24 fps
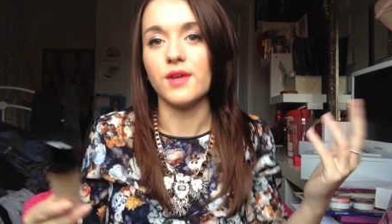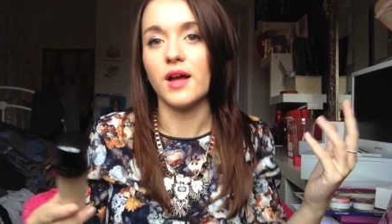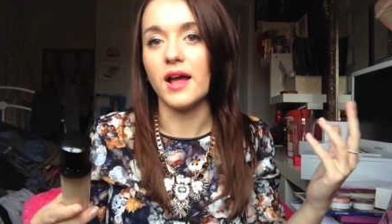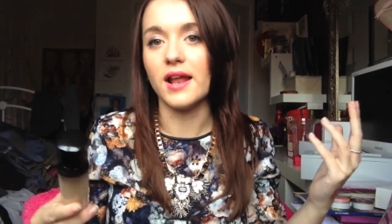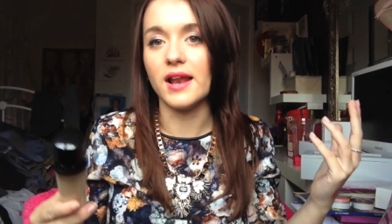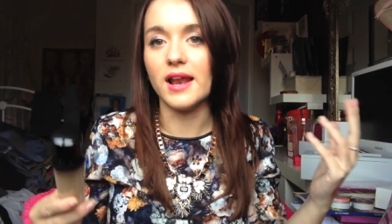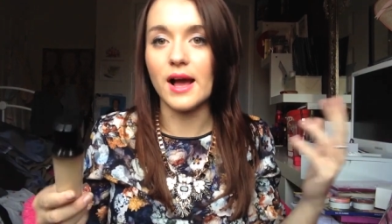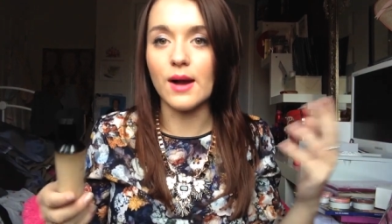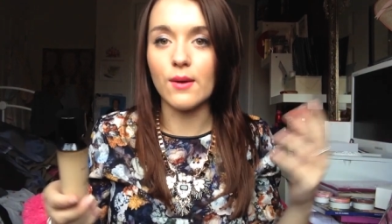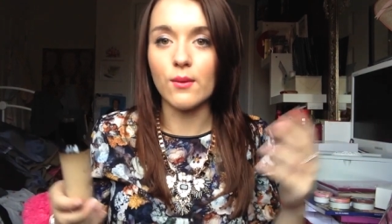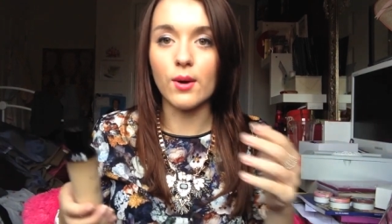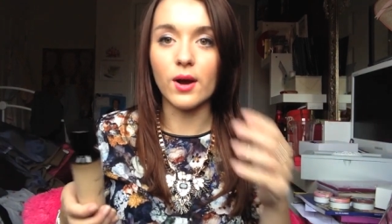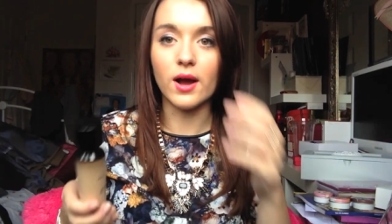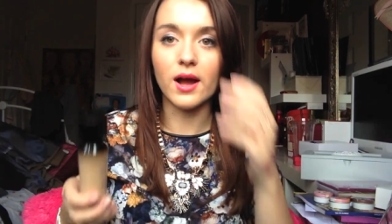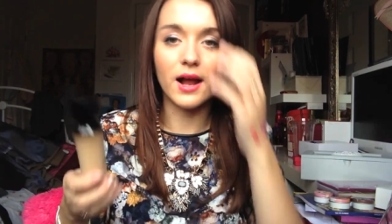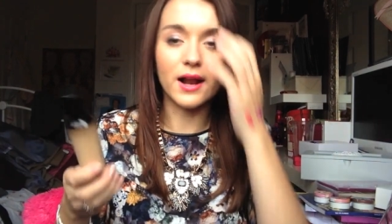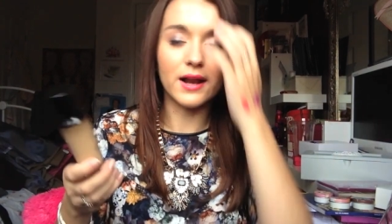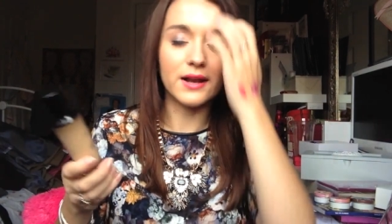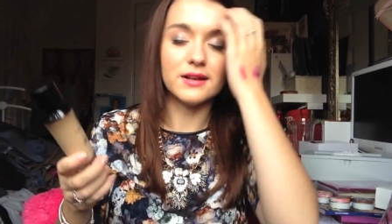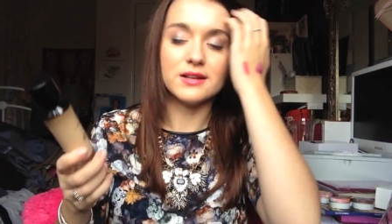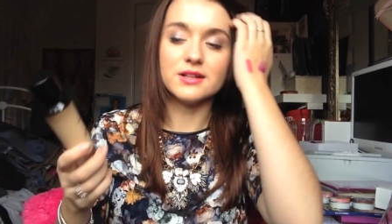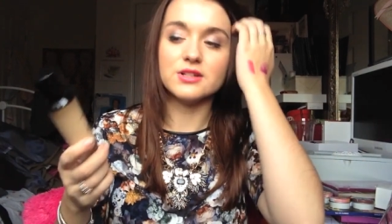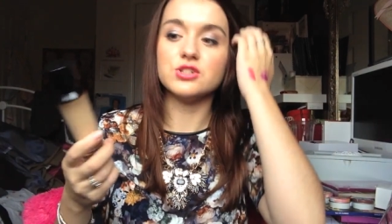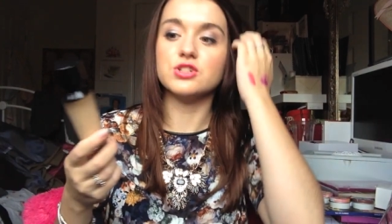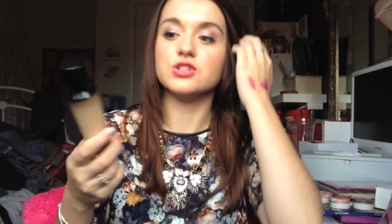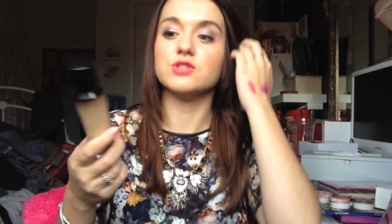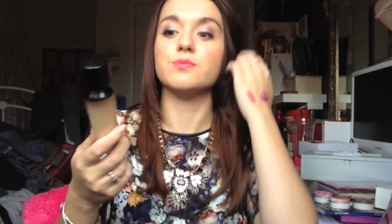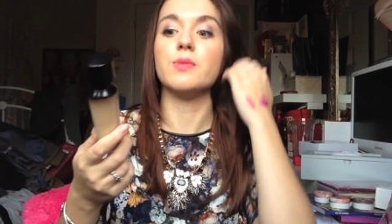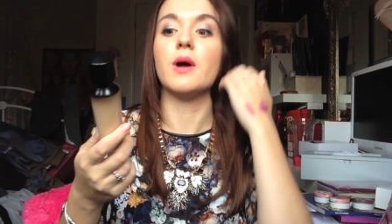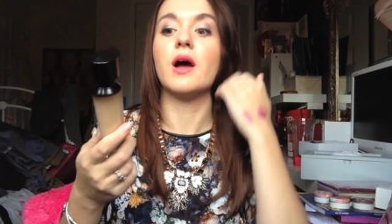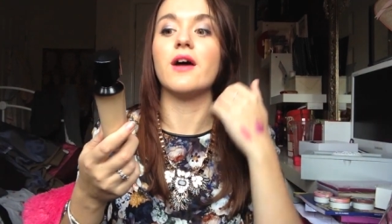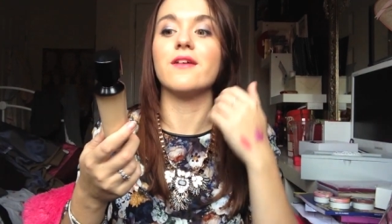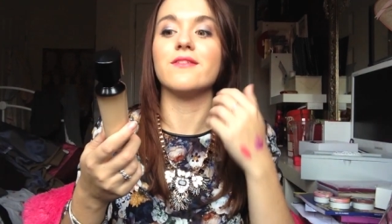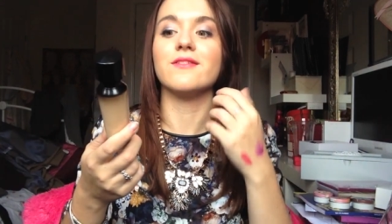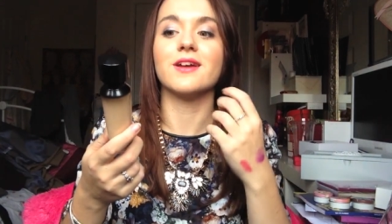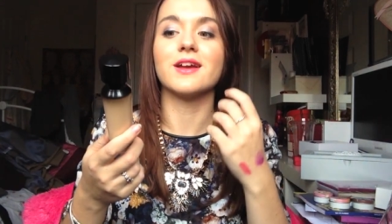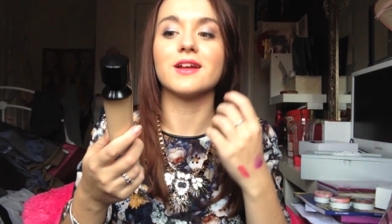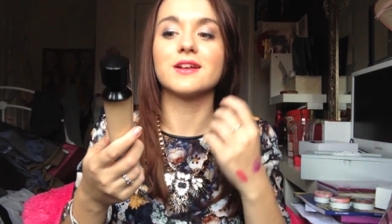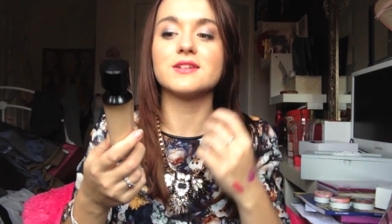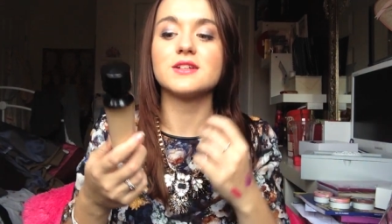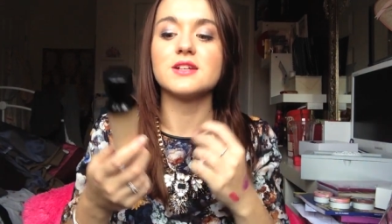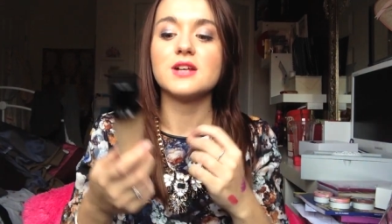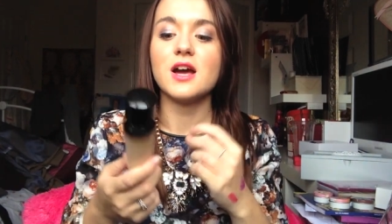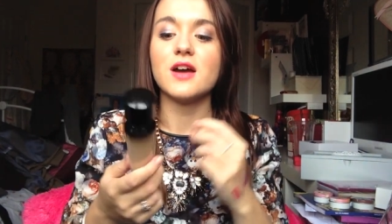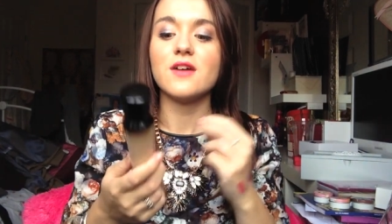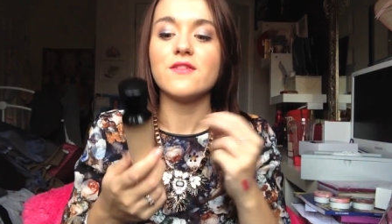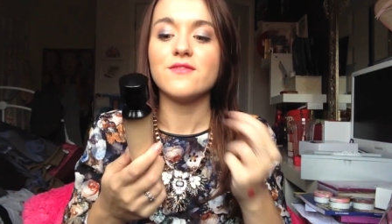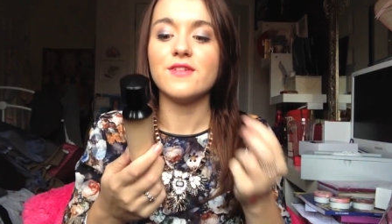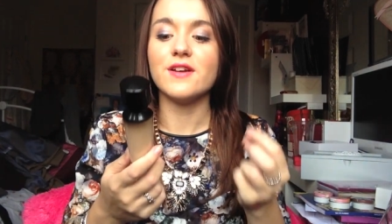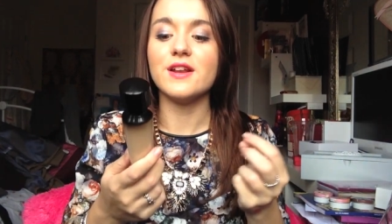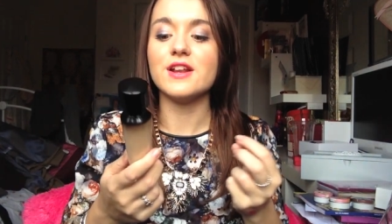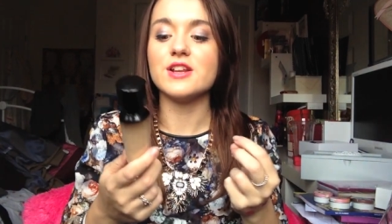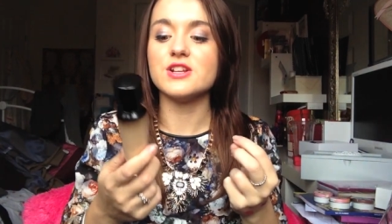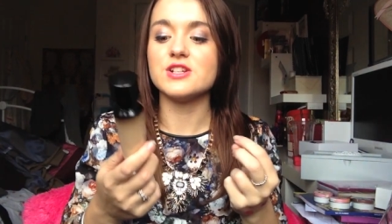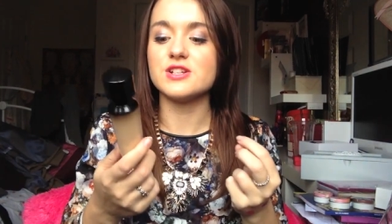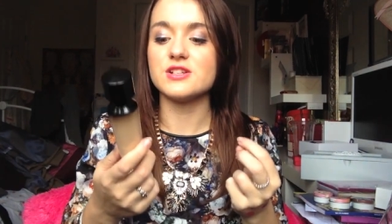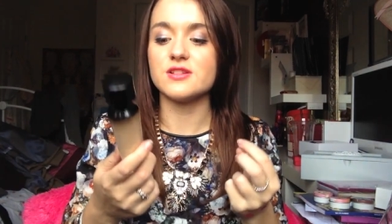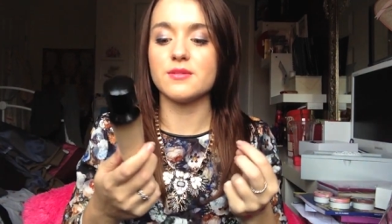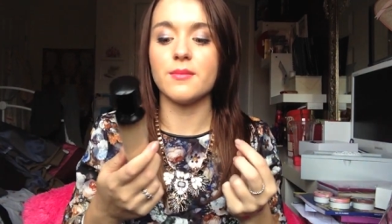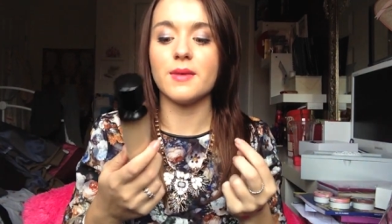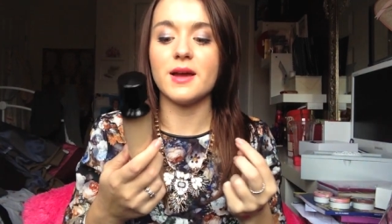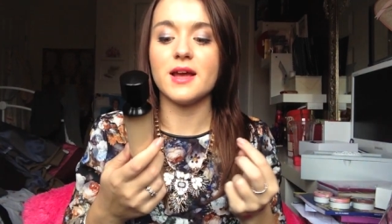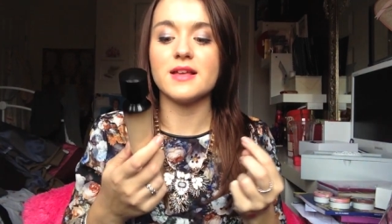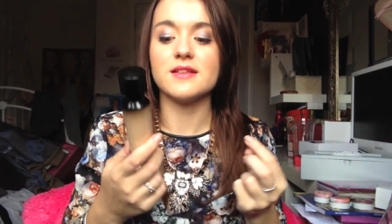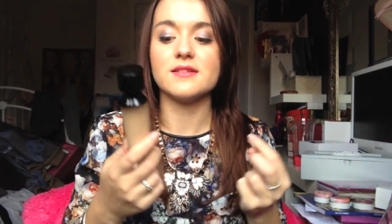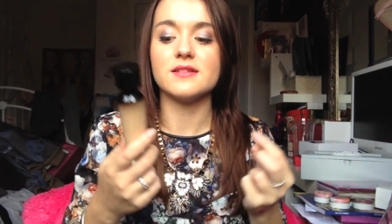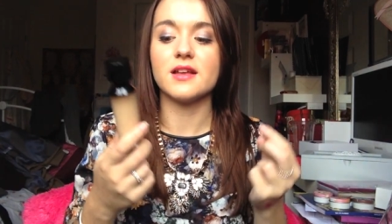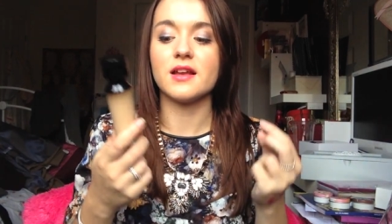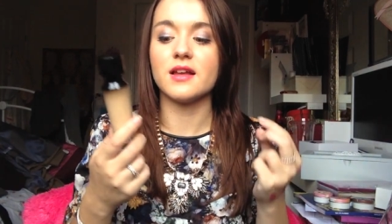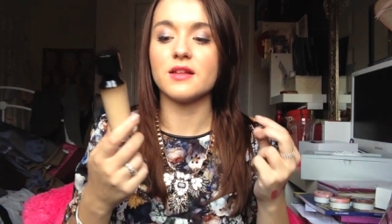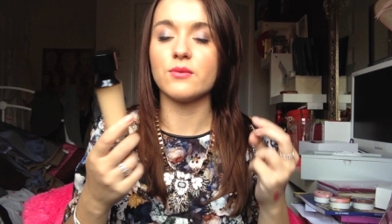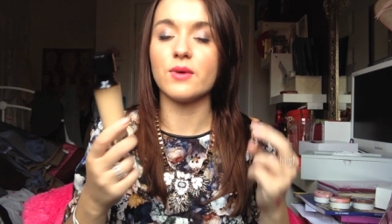an hour and it's just perfect finish is amazing